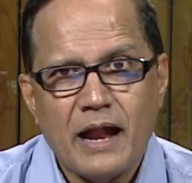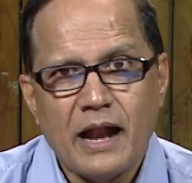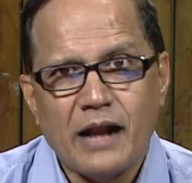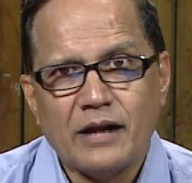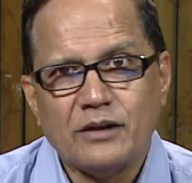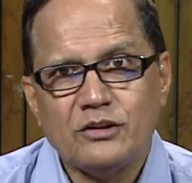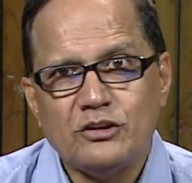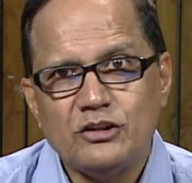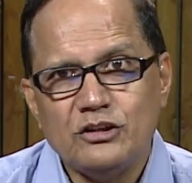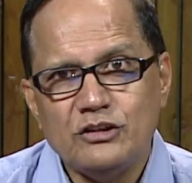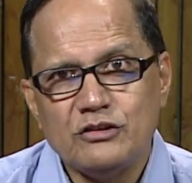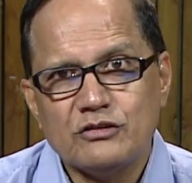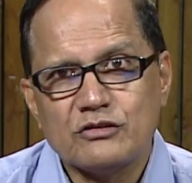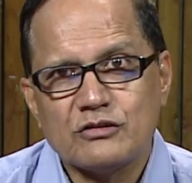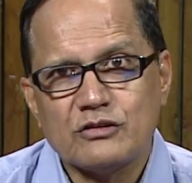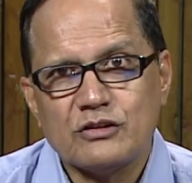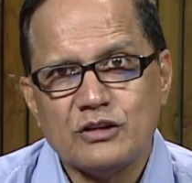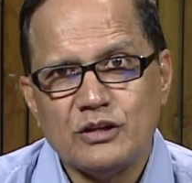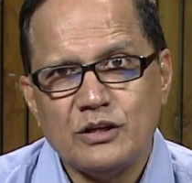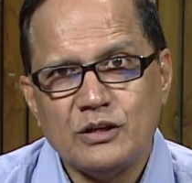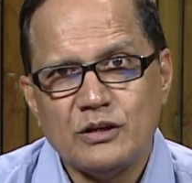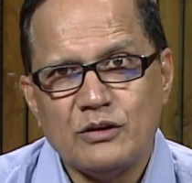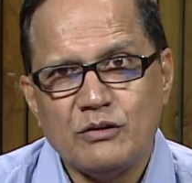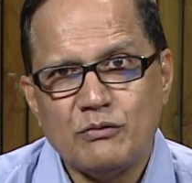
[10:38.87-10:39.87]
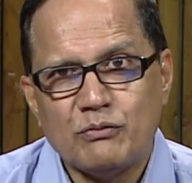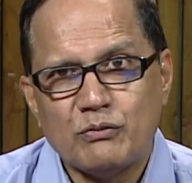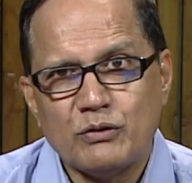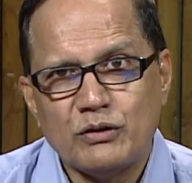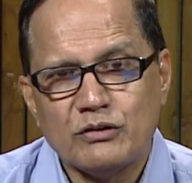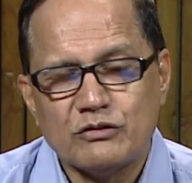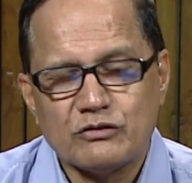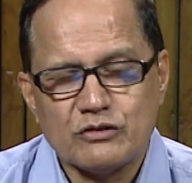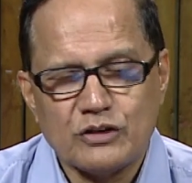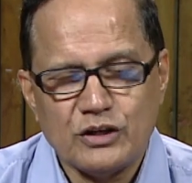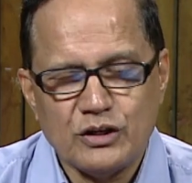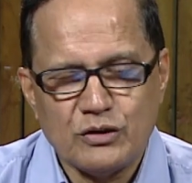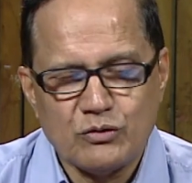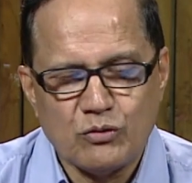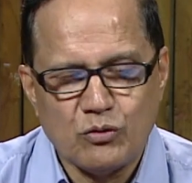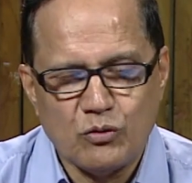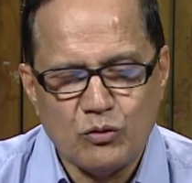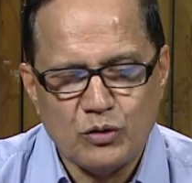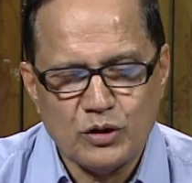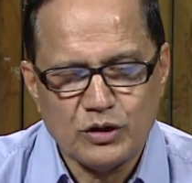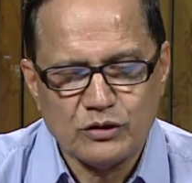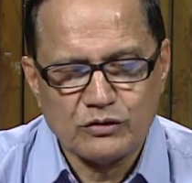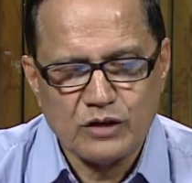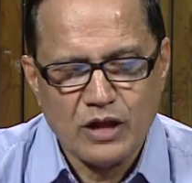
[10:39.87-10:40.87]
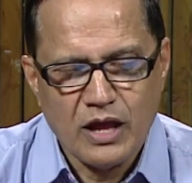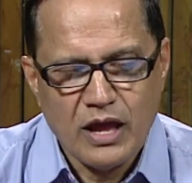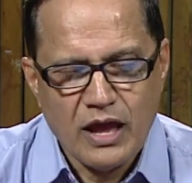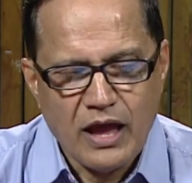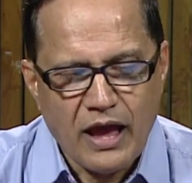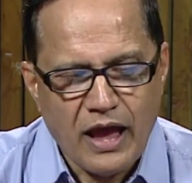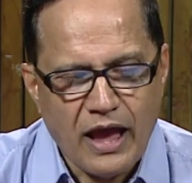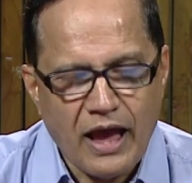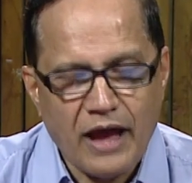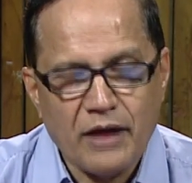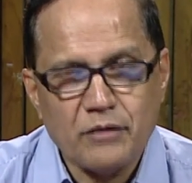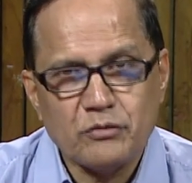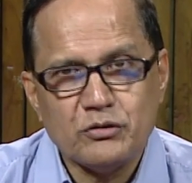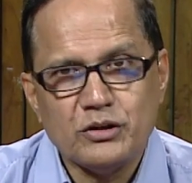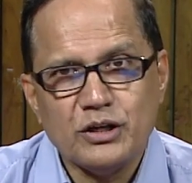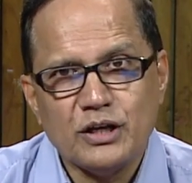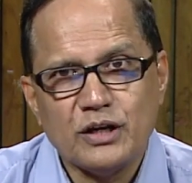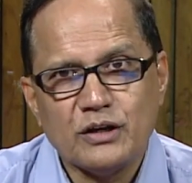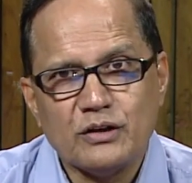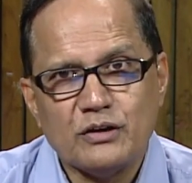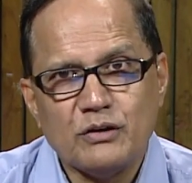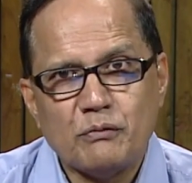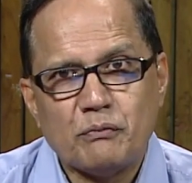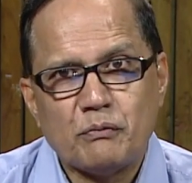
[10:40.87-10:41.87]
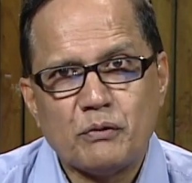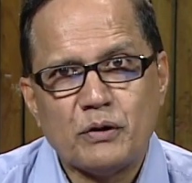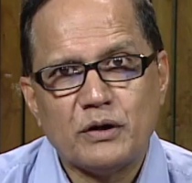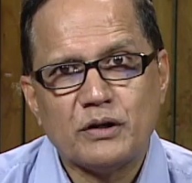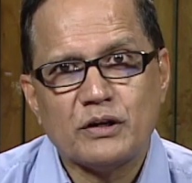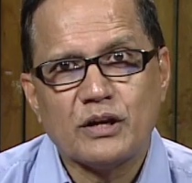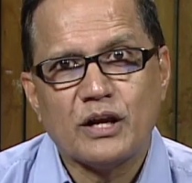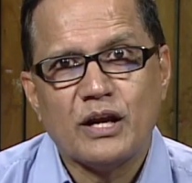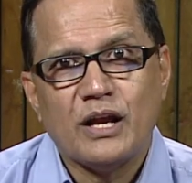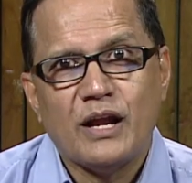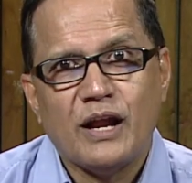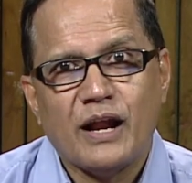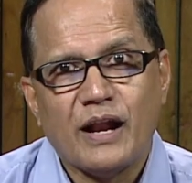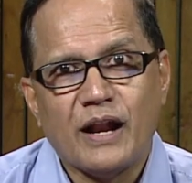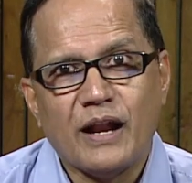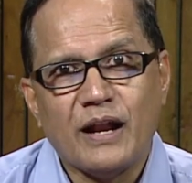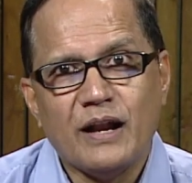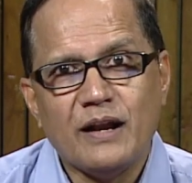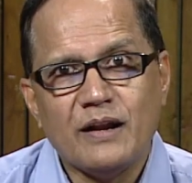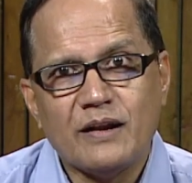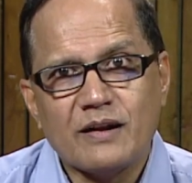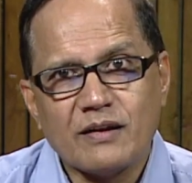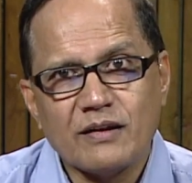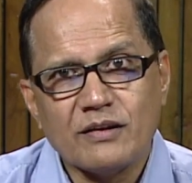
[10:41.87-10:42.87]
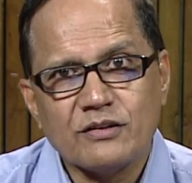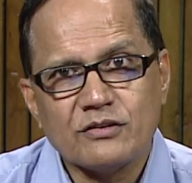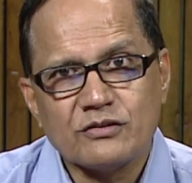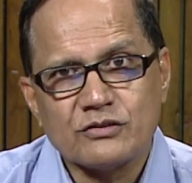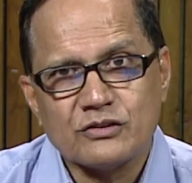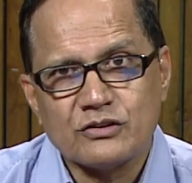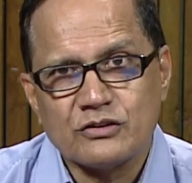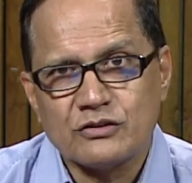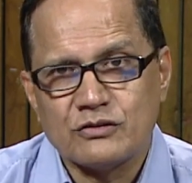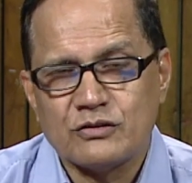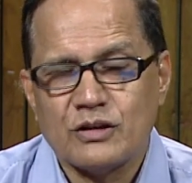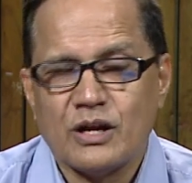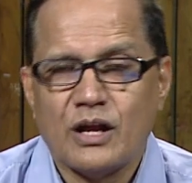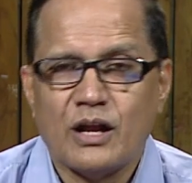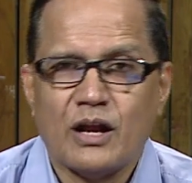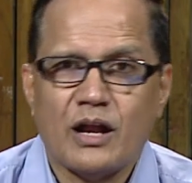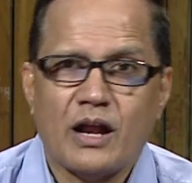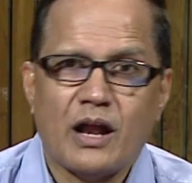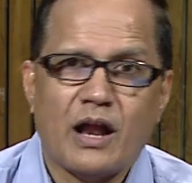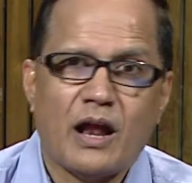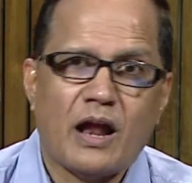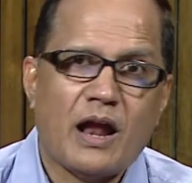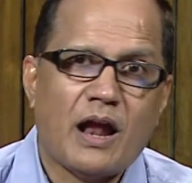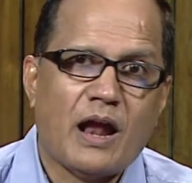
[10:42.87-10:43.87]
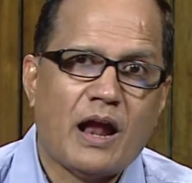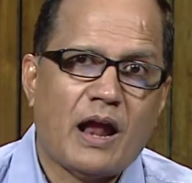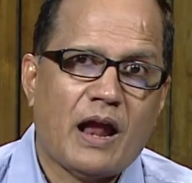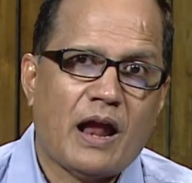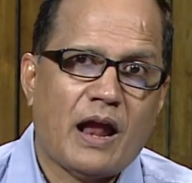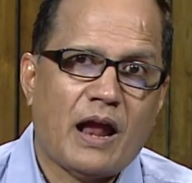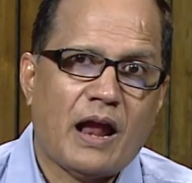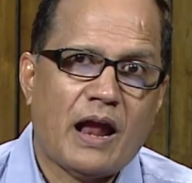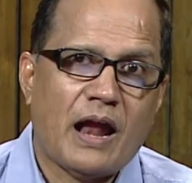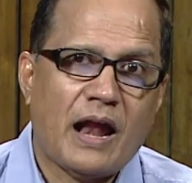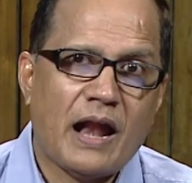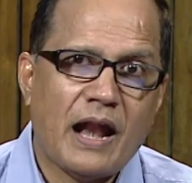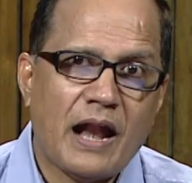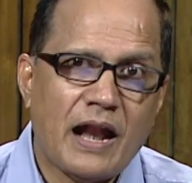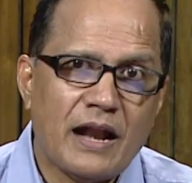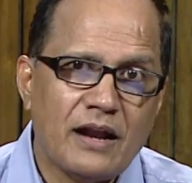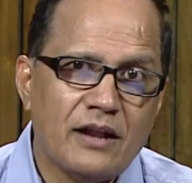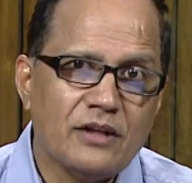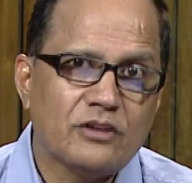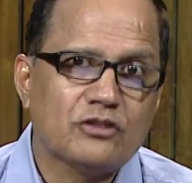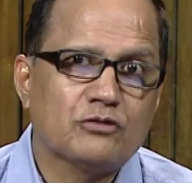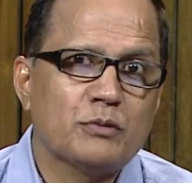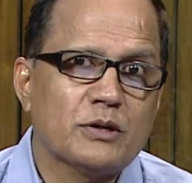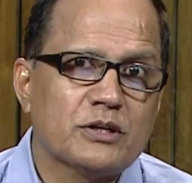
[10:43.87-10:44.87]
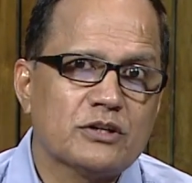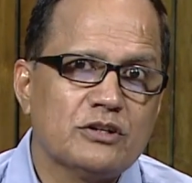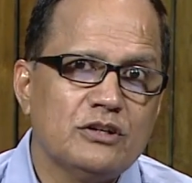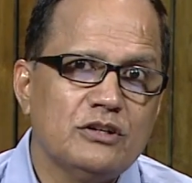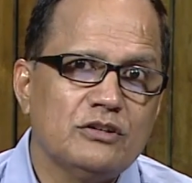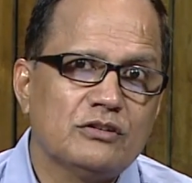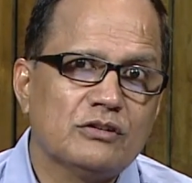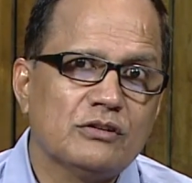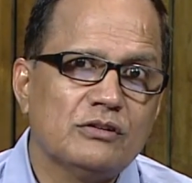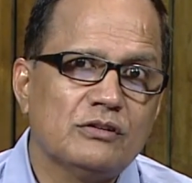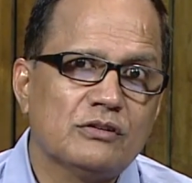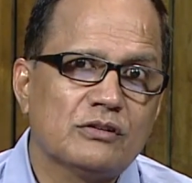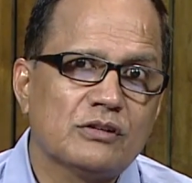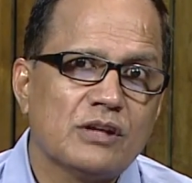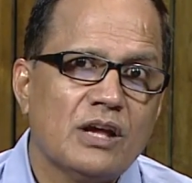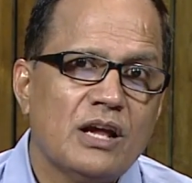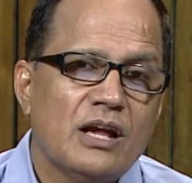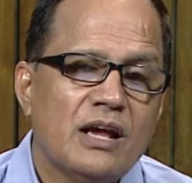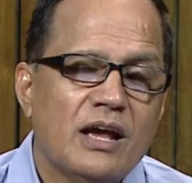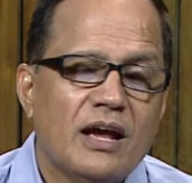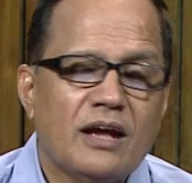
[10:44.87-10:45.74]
and these different stakeholders have their different interests and expectations.